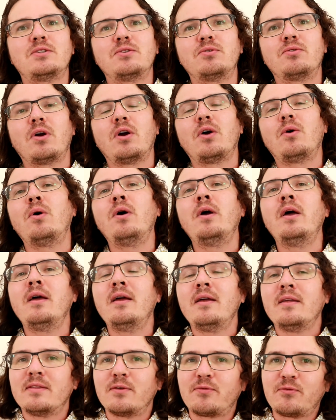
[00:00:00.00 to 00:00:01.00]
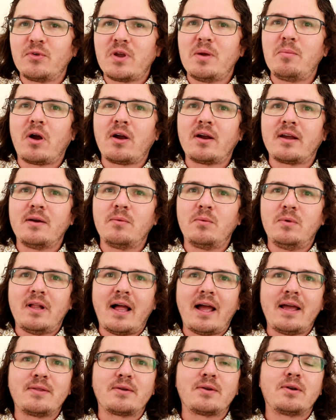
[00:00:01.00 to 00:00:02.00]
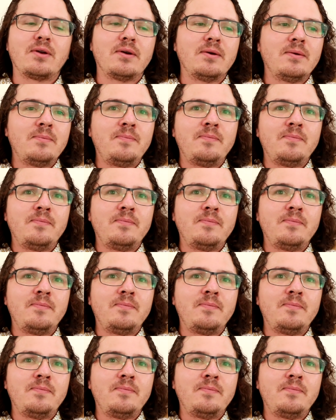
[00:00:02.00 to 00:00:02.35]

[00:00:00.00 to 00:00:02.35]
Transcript: to grow, the free market will either